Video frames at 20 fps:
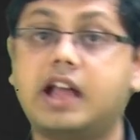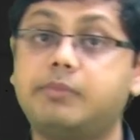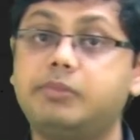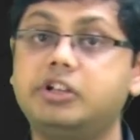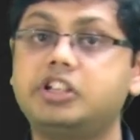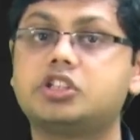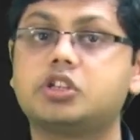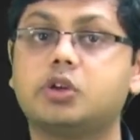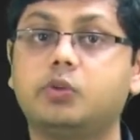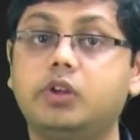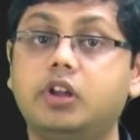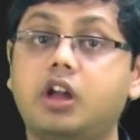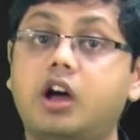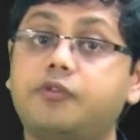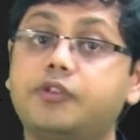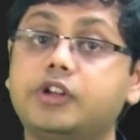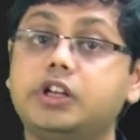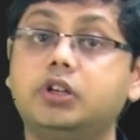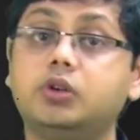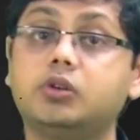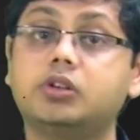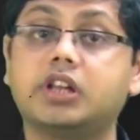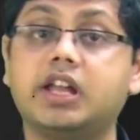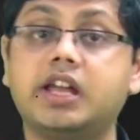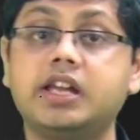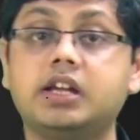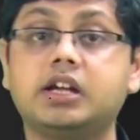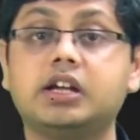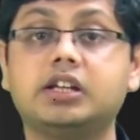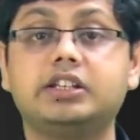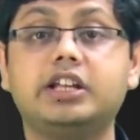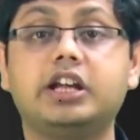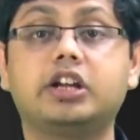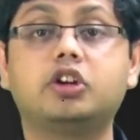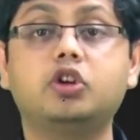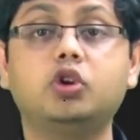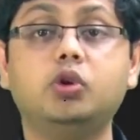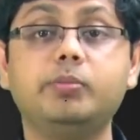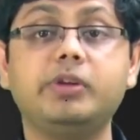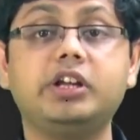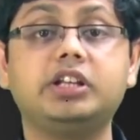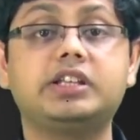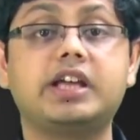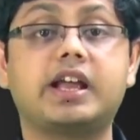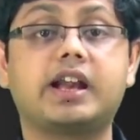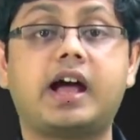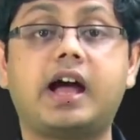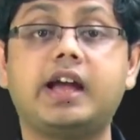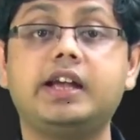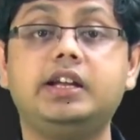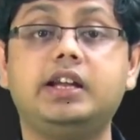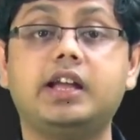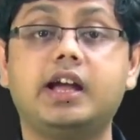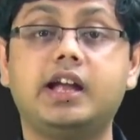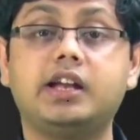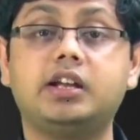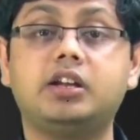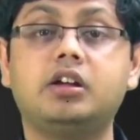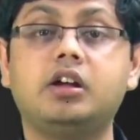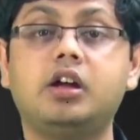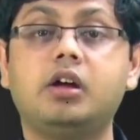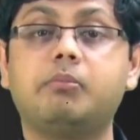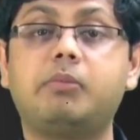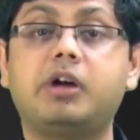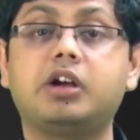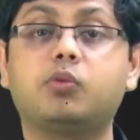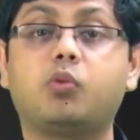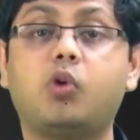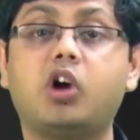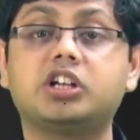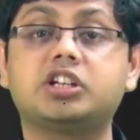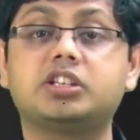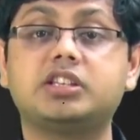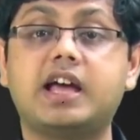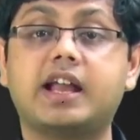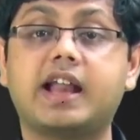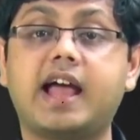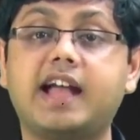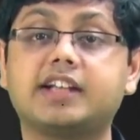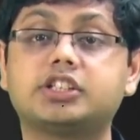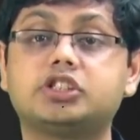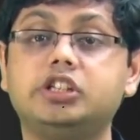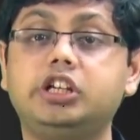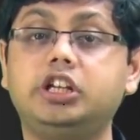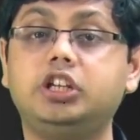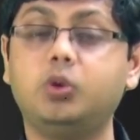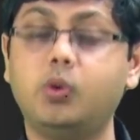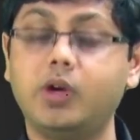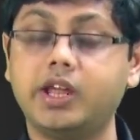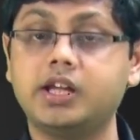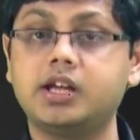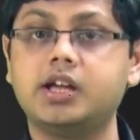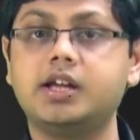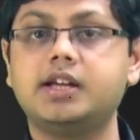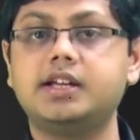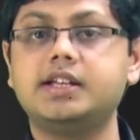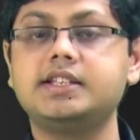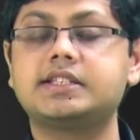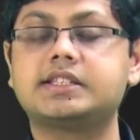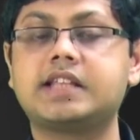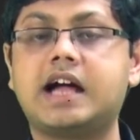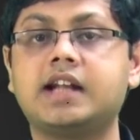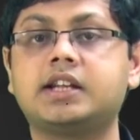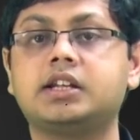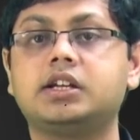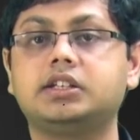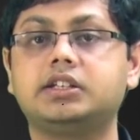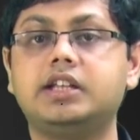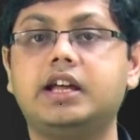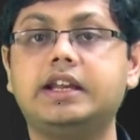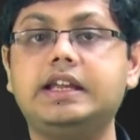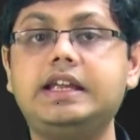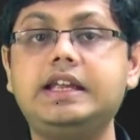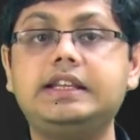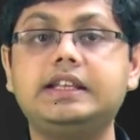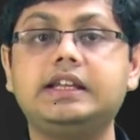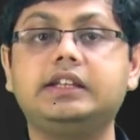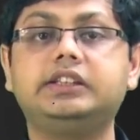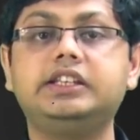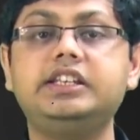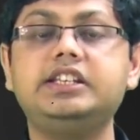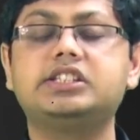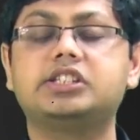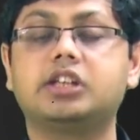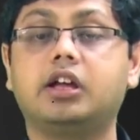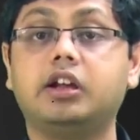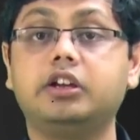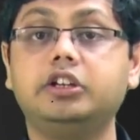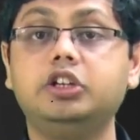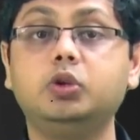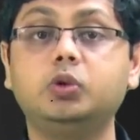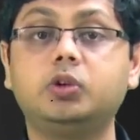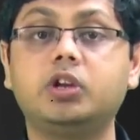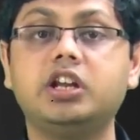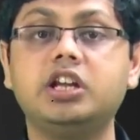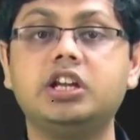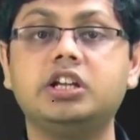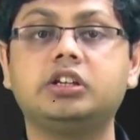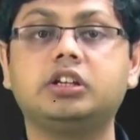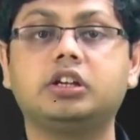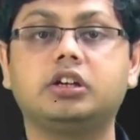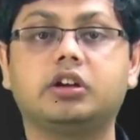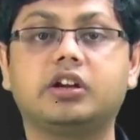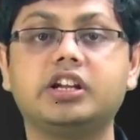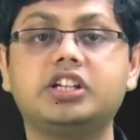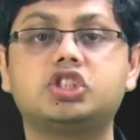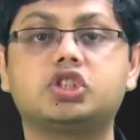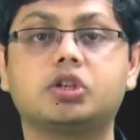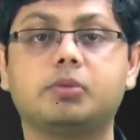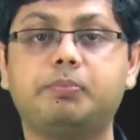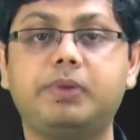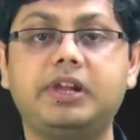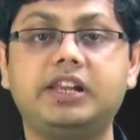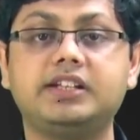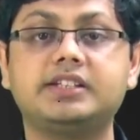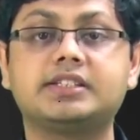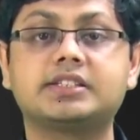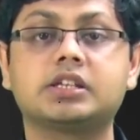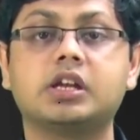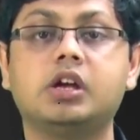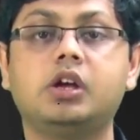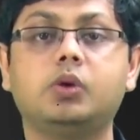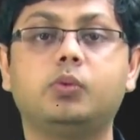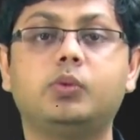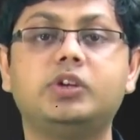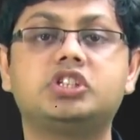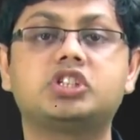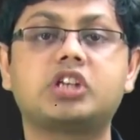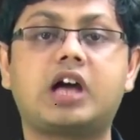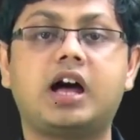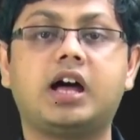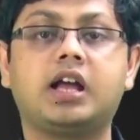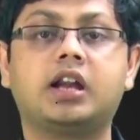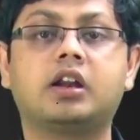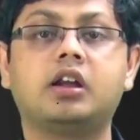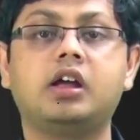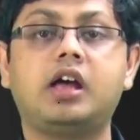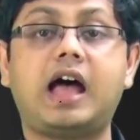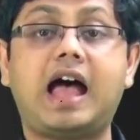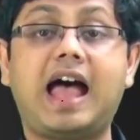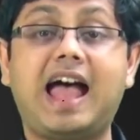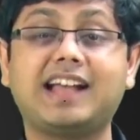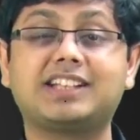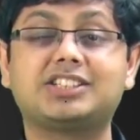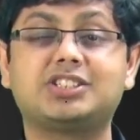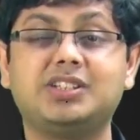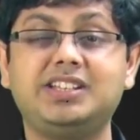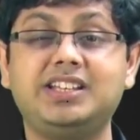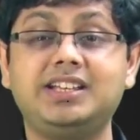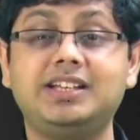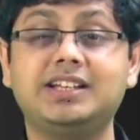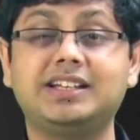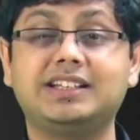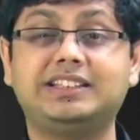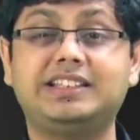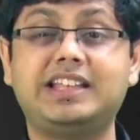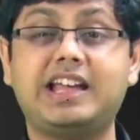Rabbits will often look like they're grooming their hind end, but what they're actually doing is that they're eating these nutrient-rich pellets which are actually